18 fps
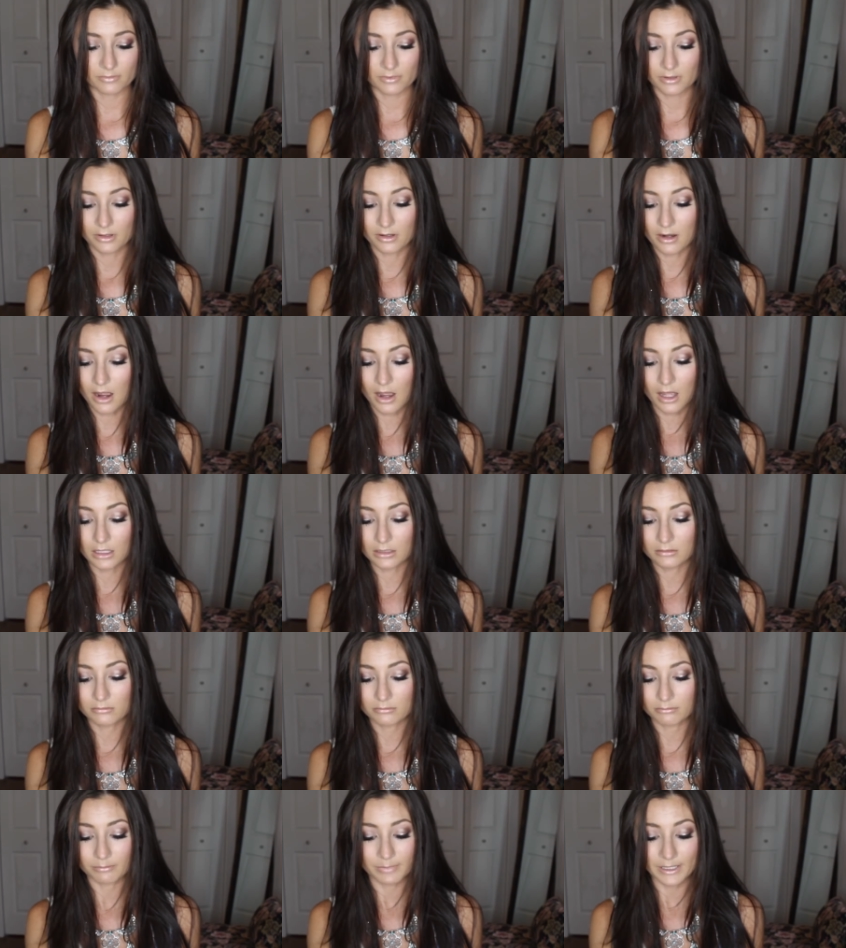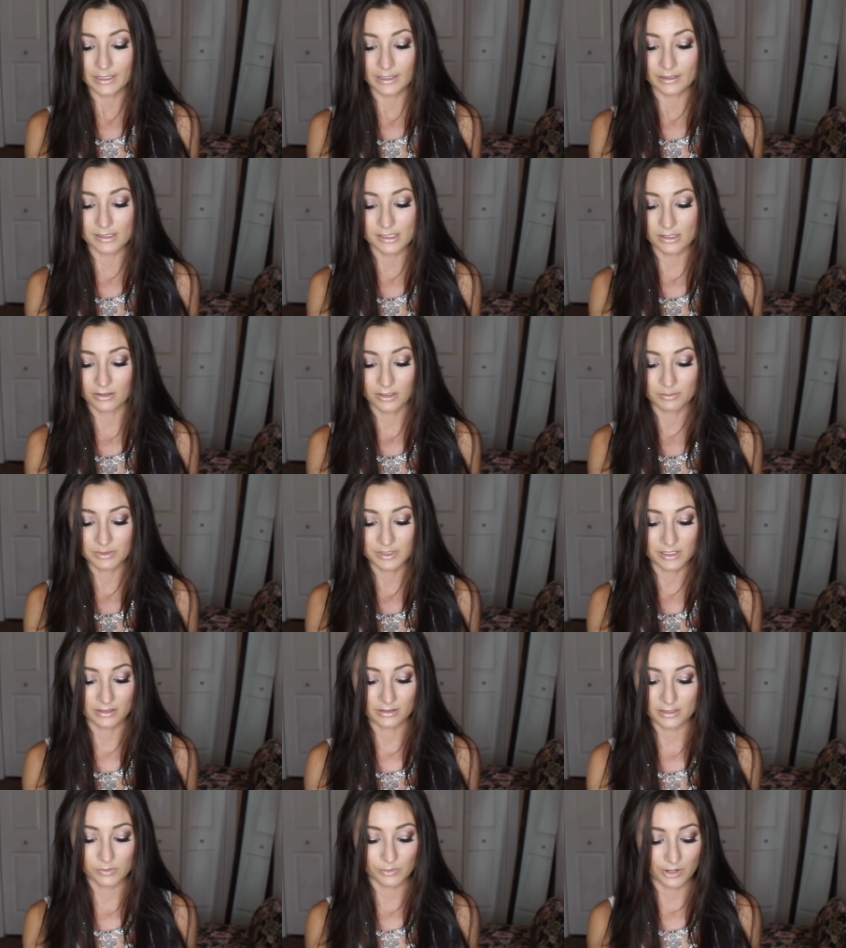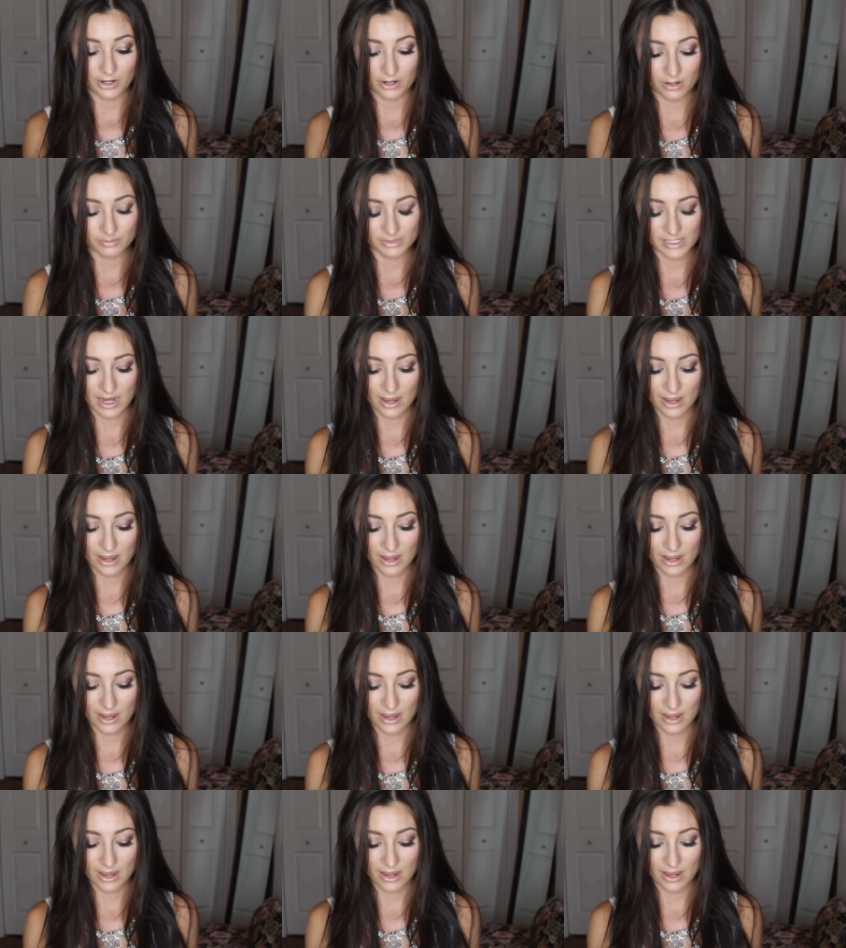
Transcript: not big into lipsticks when it comes